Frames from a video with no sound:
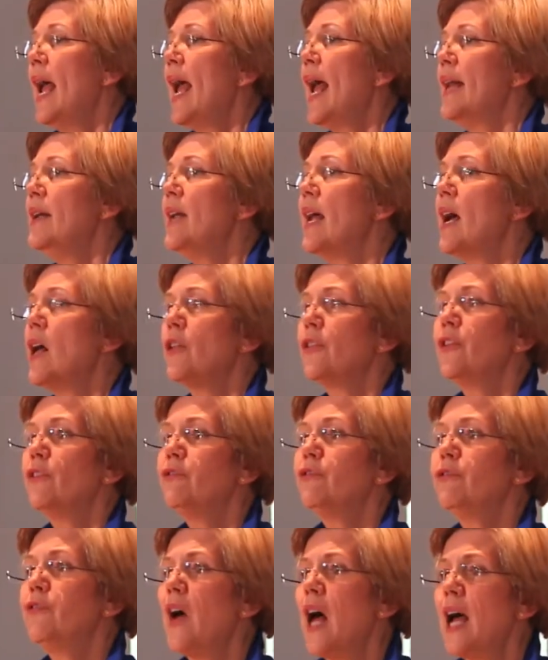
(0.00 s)
and now
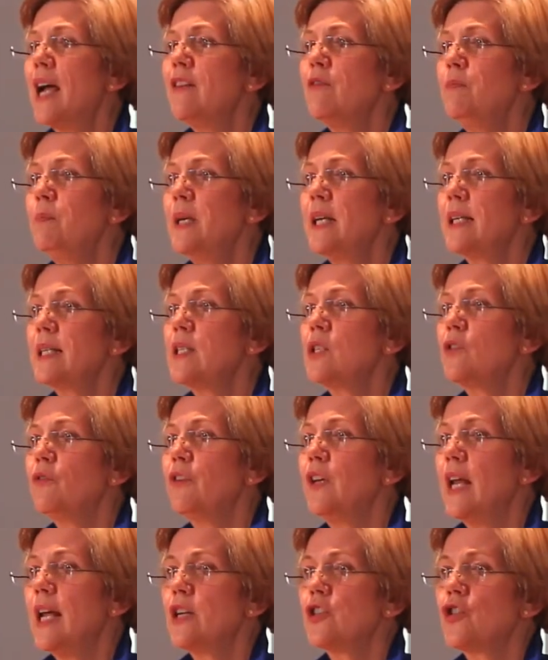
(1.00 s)
the 5 biggest
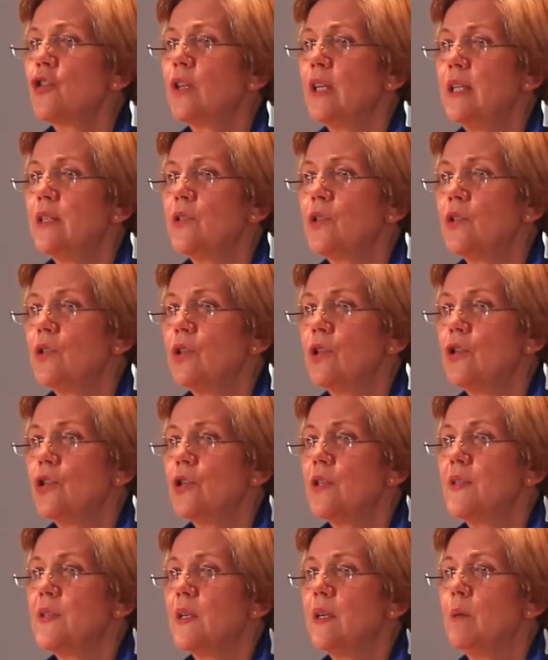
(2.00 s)
financial
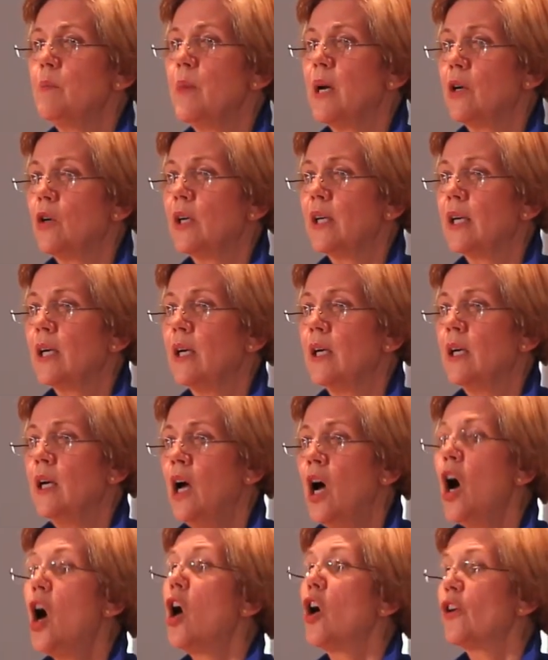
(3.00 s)
institutions in
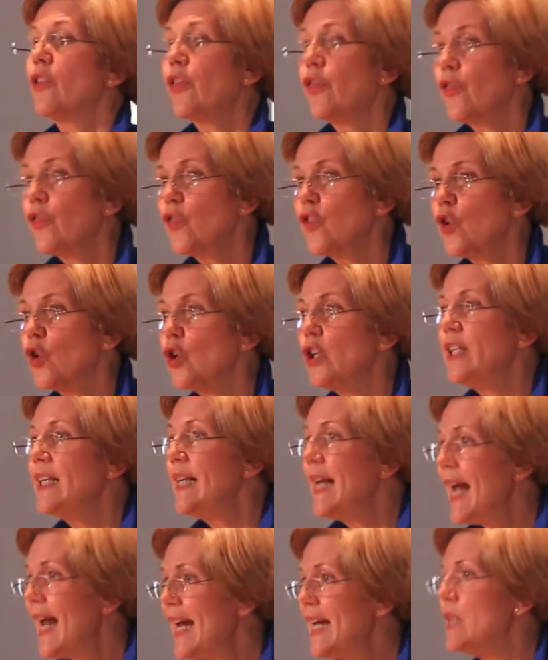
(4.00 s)
America are
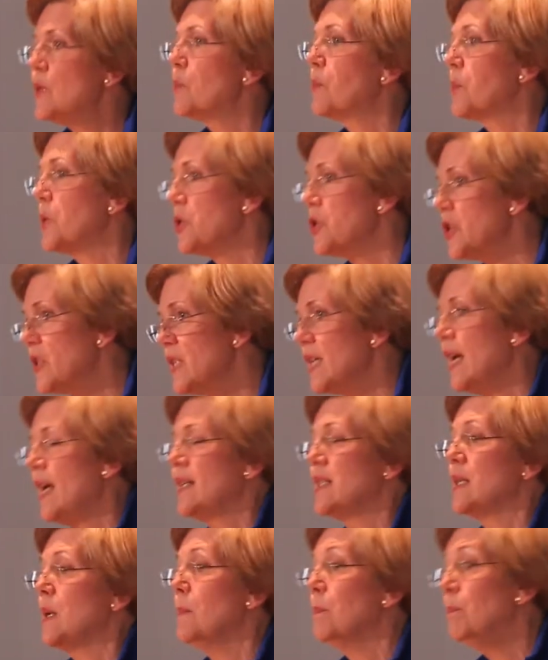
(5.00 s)

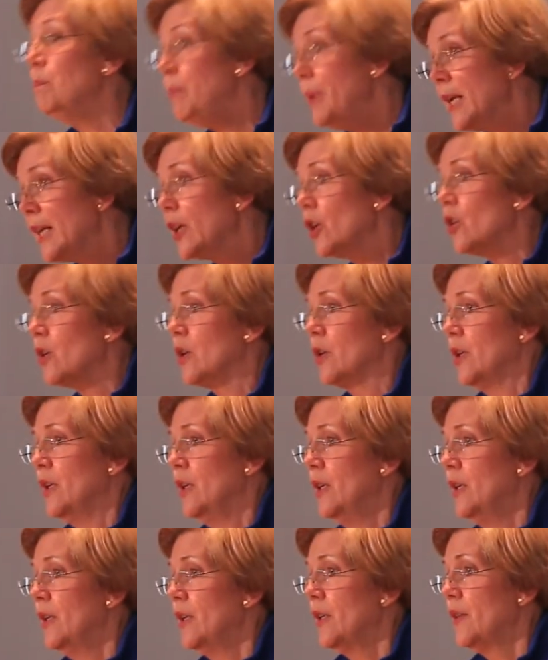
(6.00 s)
38% bigger
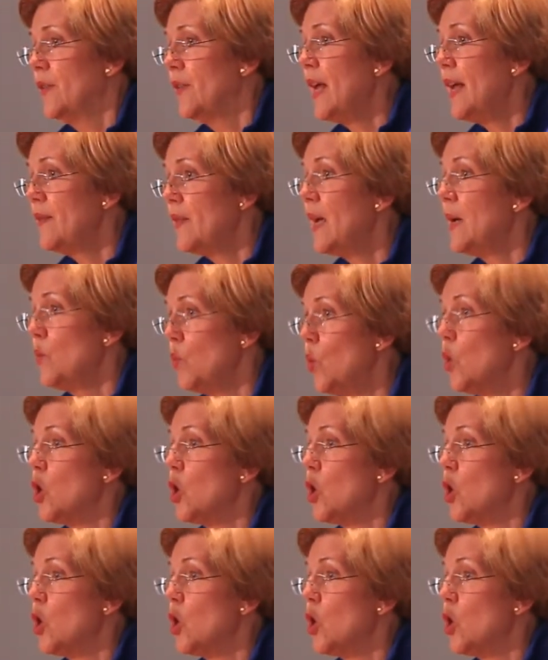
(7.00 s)
than they